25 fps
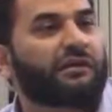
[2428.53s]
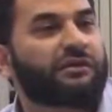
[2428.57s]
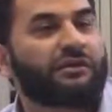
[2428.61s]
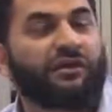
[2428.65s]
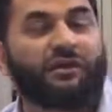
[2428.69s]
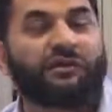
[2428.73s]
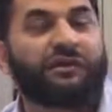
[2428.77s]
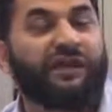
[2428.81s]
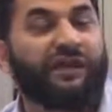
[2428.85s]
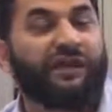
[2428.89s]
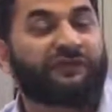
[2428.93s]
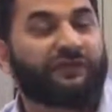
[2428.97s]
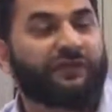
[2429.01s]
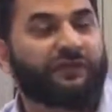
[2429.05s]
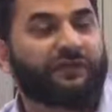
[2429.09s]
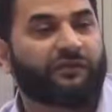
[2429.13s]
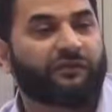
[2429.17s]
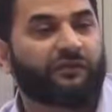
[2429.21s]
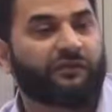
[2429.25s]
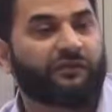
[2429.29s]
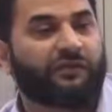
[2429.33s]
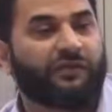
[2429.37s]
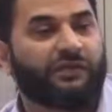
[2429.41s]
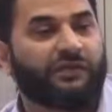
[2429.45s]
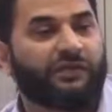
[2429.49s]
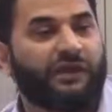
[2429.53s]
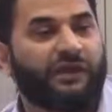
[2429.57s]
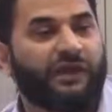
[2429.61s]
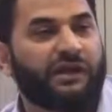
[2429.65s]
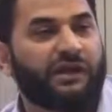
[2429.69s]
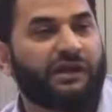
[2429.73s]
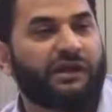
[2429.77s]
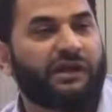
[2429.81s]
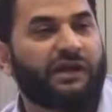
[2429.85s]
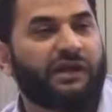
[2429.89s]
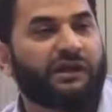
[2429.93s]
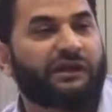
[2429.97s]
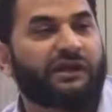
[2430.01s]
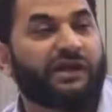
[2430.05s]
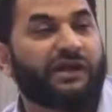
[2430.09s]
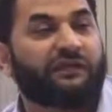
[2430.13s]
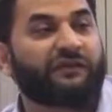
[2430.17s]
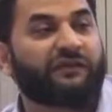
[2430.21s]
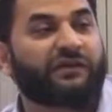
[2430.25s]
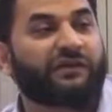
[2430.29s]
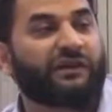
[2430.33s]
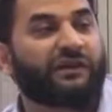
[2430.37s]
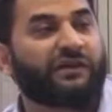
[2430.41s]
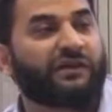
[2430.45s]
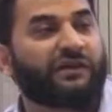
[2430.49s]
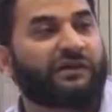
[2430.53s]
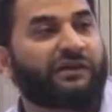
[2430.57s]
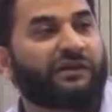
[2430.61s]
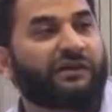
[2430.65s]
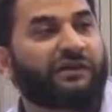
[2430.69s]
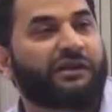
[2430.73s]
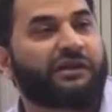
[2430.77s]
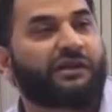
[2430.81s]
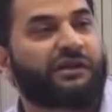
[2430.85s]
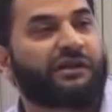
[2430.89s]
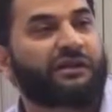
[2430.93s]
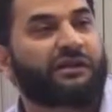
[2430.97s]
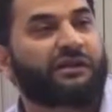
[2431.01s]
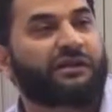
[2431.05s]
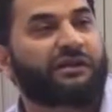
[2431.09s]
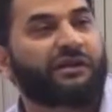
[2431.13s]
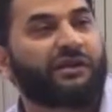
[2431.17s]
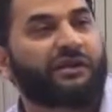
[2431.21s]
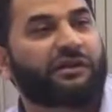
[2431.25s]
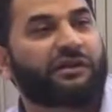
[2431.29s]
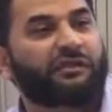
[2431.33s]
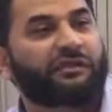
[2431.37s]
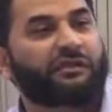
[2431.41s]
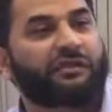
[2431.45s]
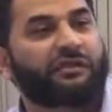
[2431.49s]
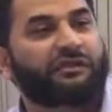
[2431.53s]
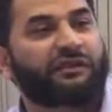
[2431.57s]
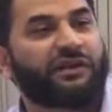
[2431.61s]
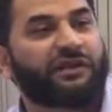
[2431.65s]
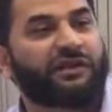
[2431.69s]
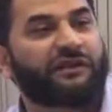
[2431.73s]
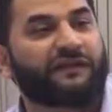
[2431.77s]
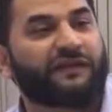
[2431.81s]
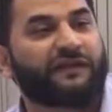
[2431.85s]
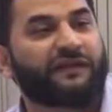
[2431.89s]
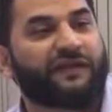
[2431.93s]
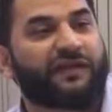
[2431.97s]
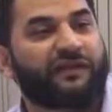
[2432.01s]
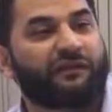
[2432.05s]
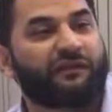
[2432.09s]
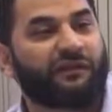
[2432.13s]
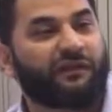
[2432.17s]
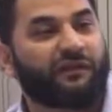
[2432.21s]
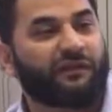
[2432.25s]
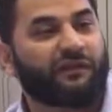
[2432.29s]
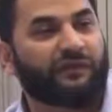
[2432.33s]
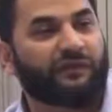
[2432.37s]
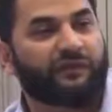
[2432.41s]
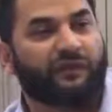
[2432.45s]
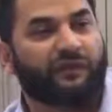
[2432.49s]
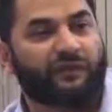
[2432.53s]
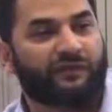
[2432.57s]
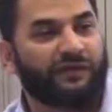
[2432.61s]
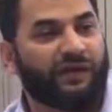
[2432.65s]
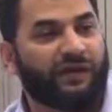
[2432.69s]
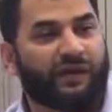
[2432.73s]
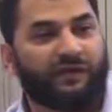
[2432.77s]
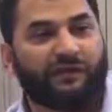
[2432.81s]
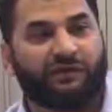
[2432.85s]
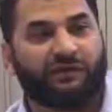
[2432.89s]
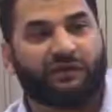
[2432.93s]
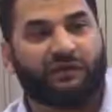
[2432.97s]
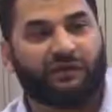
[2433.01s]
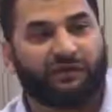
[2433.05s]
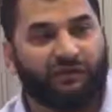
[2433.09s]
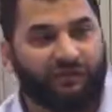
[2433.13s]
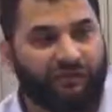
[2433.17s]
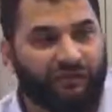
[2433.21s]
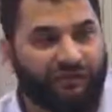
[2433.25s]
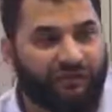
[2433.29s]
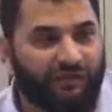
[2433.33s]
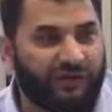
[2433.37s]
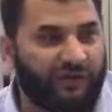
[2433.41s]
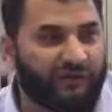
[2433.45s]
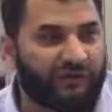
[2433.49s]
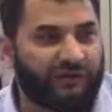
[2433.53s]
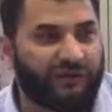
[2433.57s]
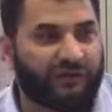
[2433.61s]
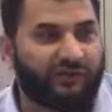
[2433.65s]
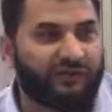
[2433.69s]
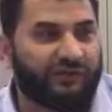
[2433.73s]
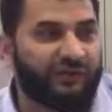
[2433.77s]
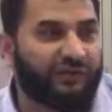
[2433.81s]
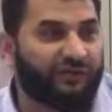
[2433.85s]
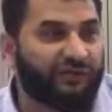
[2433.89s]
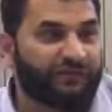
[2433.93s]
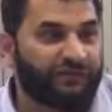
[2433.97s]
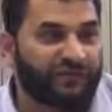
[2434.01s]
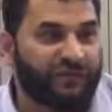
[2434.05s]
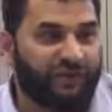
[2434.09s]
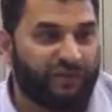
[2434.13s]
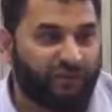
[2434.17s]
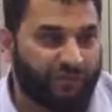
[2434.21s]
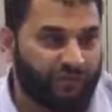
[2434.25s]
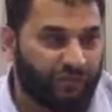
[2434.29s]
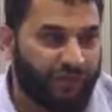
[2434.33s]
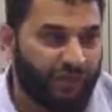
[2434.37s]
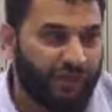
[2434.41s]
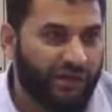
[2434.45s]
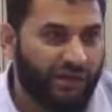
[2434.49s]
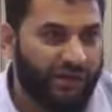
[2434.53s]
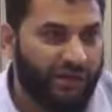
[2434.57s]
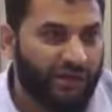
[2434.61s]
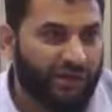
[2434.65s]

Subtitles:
not nephew, Nuruddin Zinki was not the uncle of Salahuddin, that was Shirku.